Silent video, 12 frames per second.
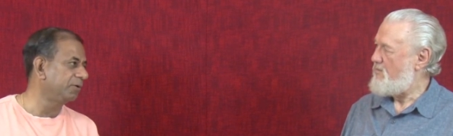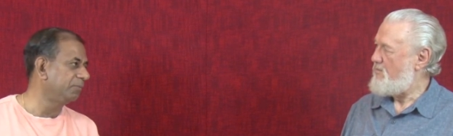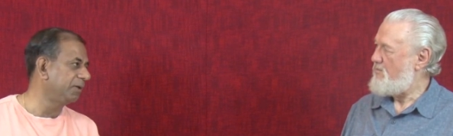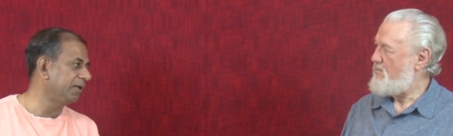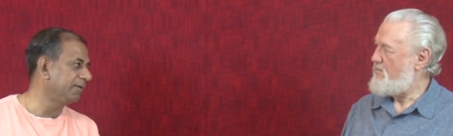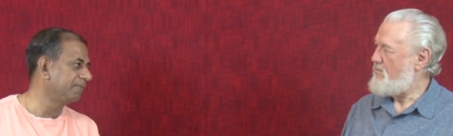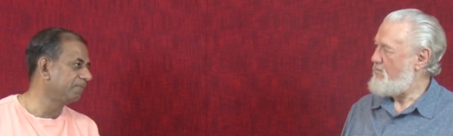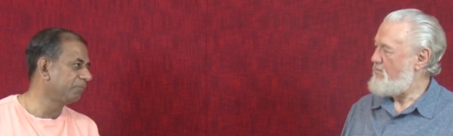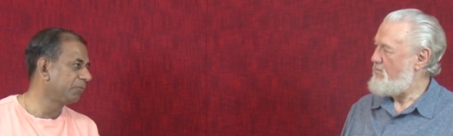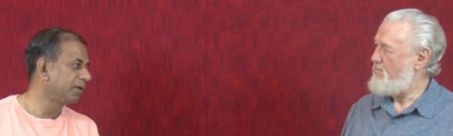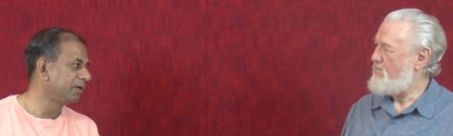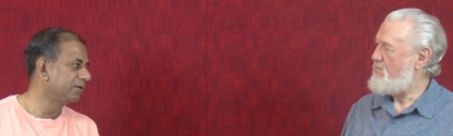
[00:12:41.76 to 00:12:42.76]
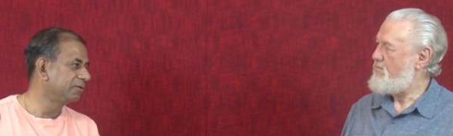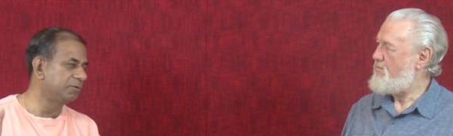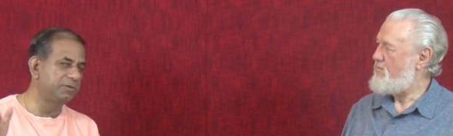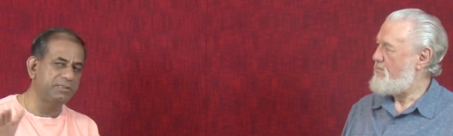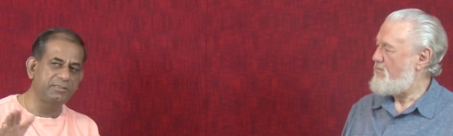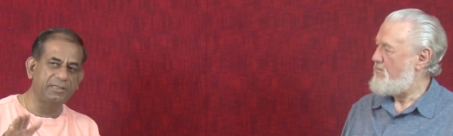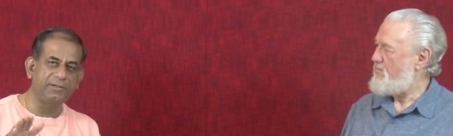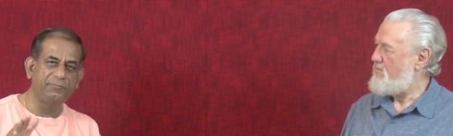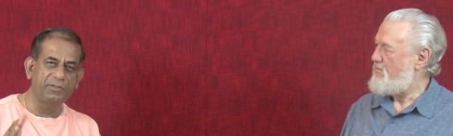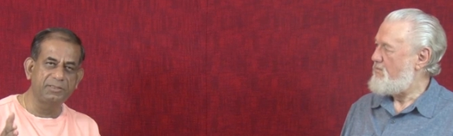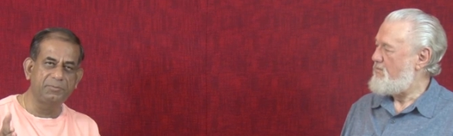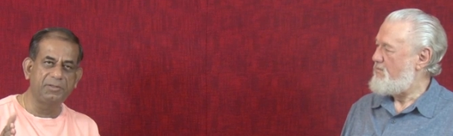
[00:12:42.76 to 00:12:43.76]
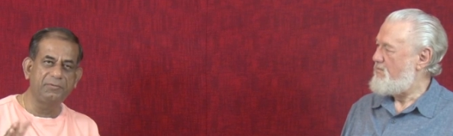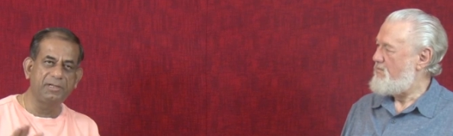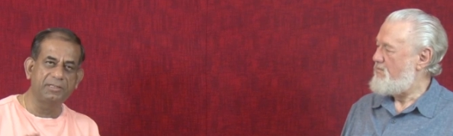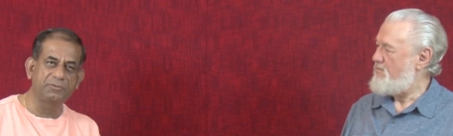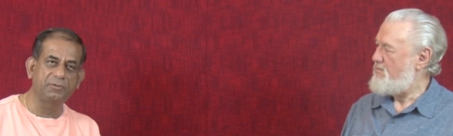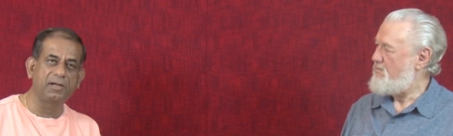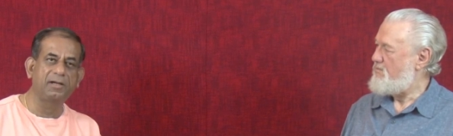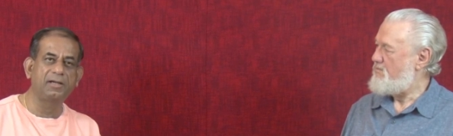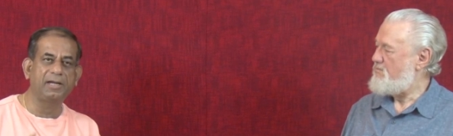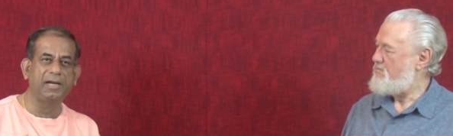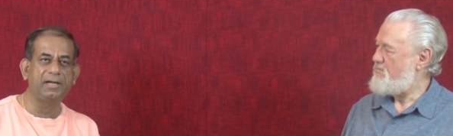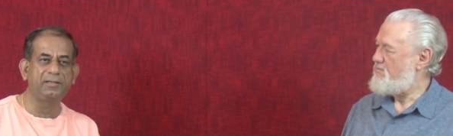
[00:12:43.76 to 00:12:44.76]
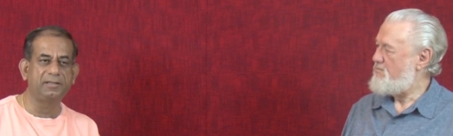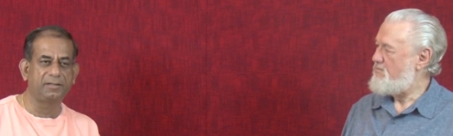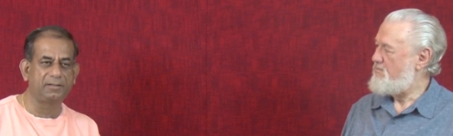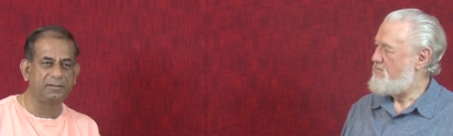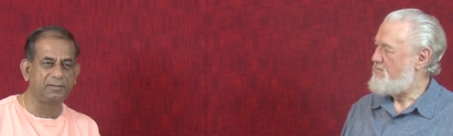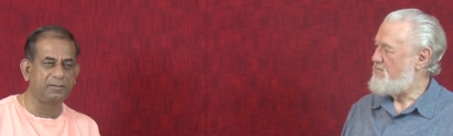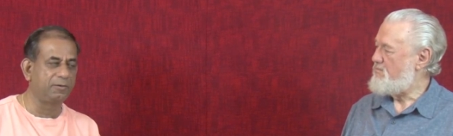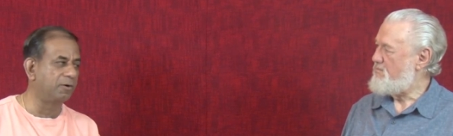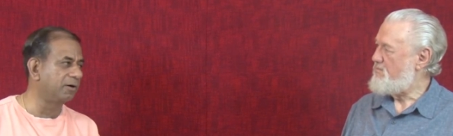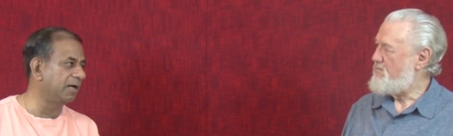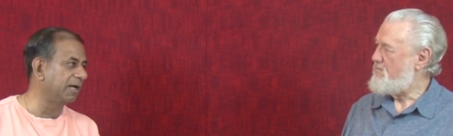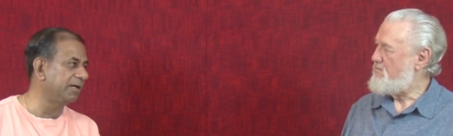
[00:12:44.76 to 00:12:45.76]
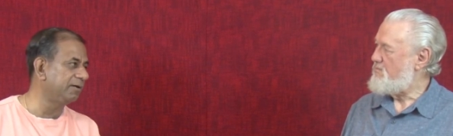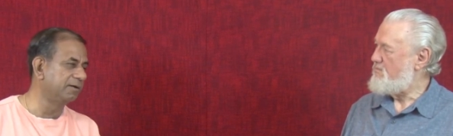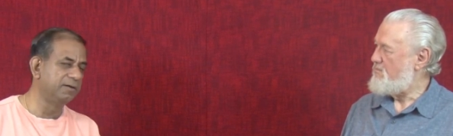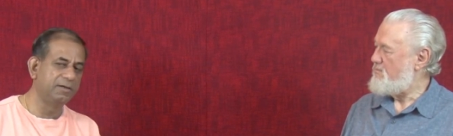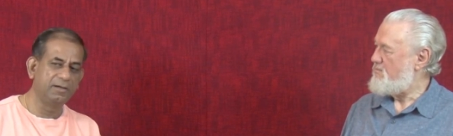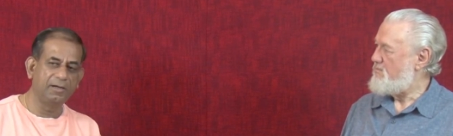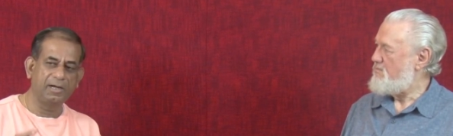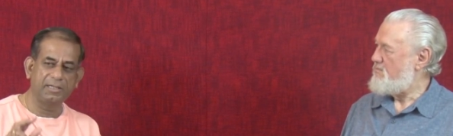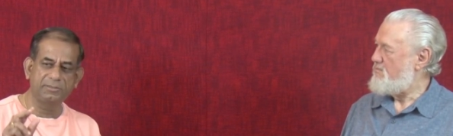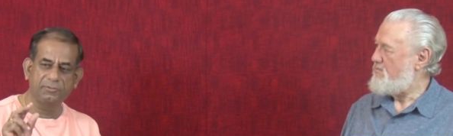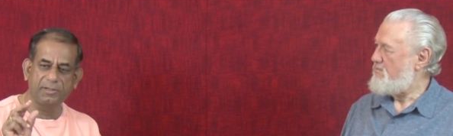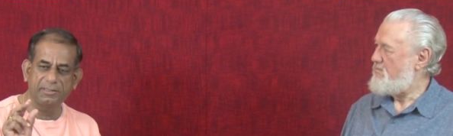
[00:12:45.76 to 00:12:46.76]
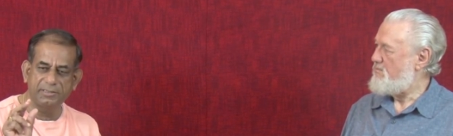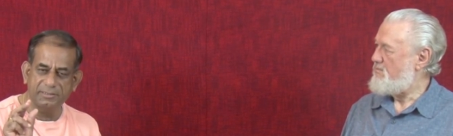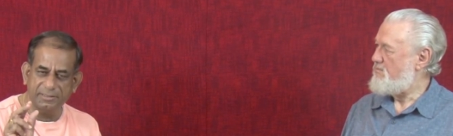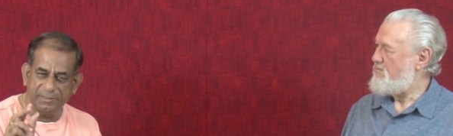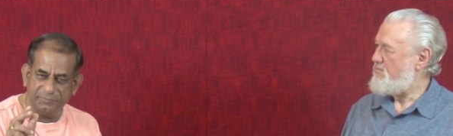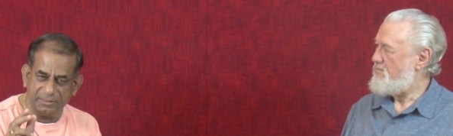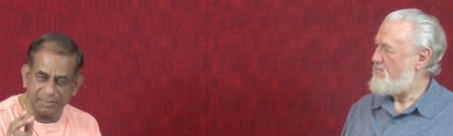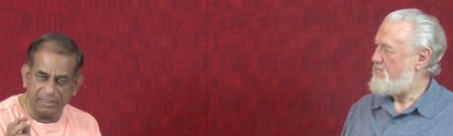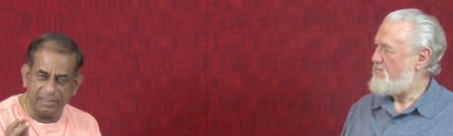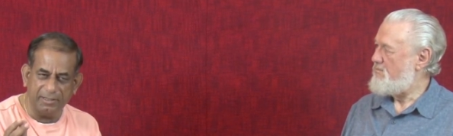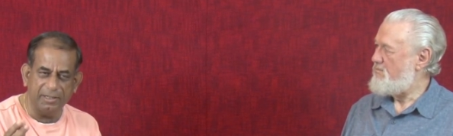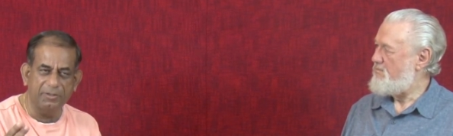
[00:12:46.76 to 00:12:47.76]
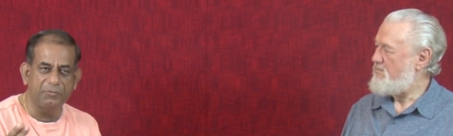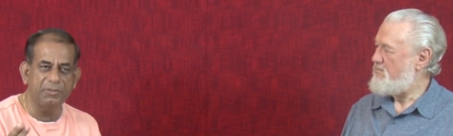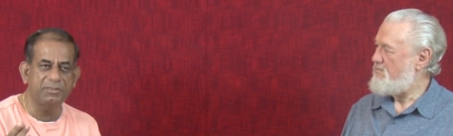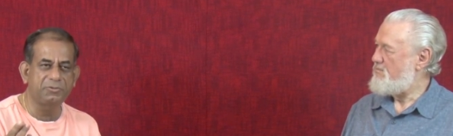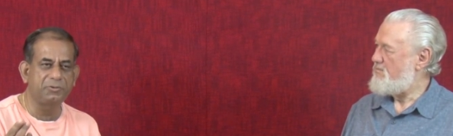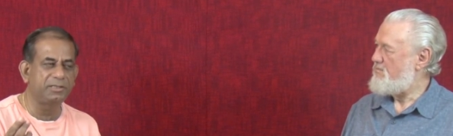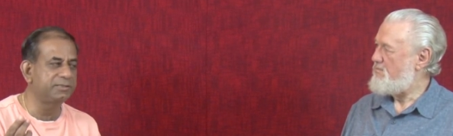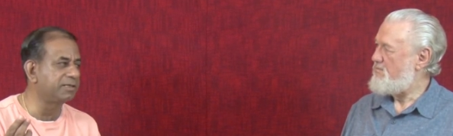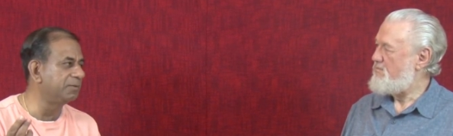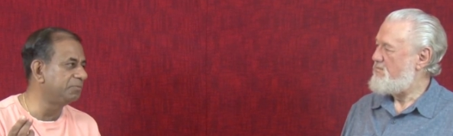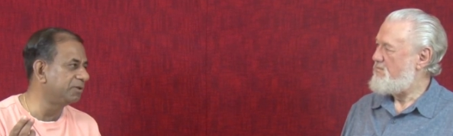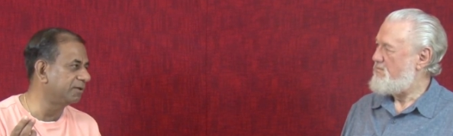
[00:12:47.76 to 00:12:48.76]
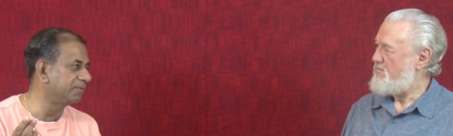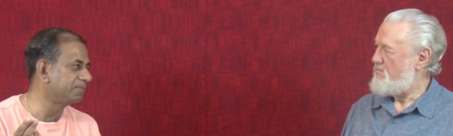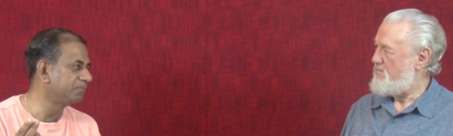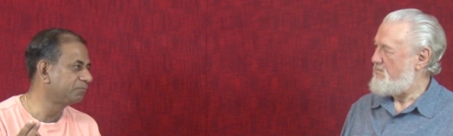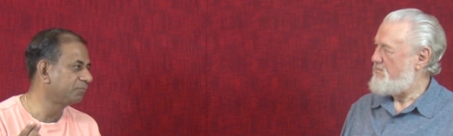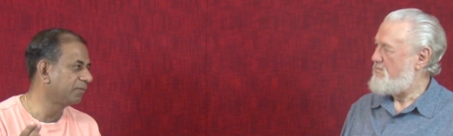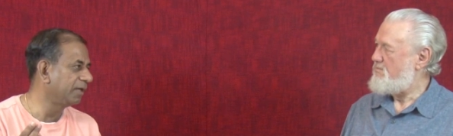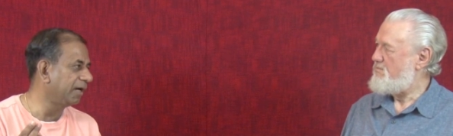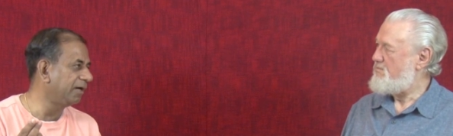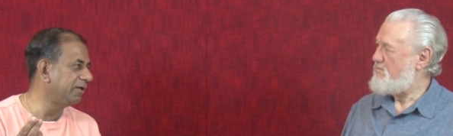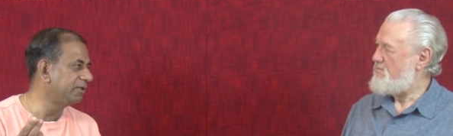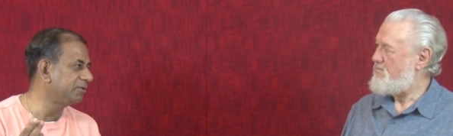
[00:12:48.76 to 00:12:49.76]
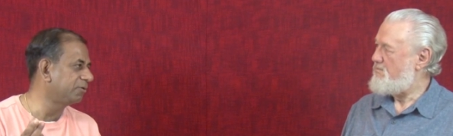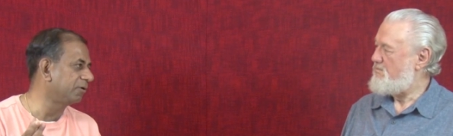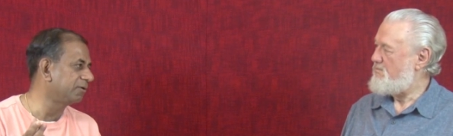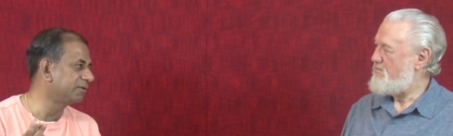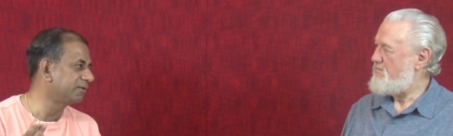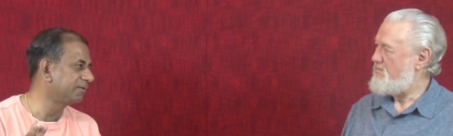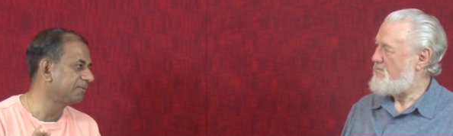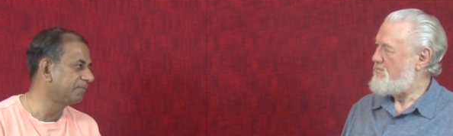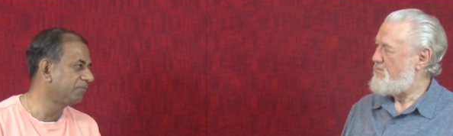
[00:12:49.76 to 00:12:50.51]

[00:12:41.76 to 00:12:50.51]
Speaker 1: your being. So this is the difference between Asura and the godlike. Asura just gives that little twist to the scripture and distorts.